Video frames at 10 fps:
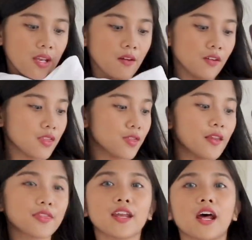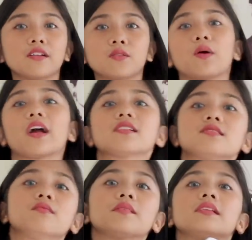I never thought that I would wear
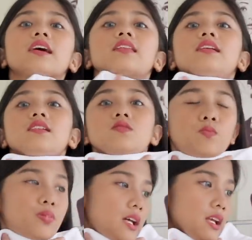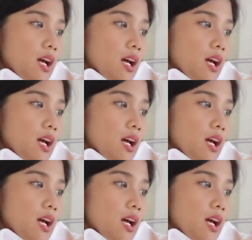something like this, but